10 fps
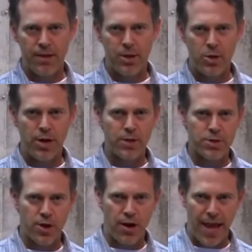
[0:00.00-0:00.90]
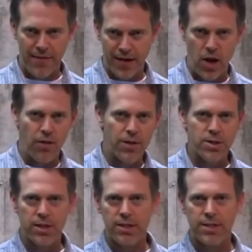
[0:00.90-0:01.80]
You're going to start having all
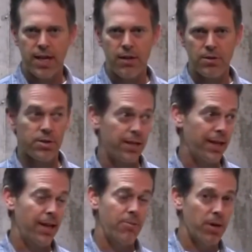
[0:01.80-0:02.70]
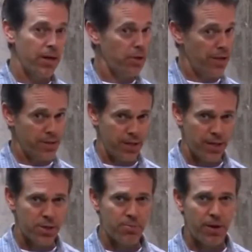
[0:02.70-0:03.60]
these little tells that anybody who has any
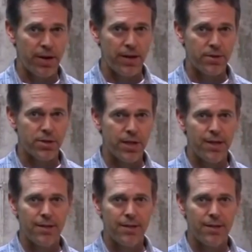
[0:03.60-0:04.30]
experience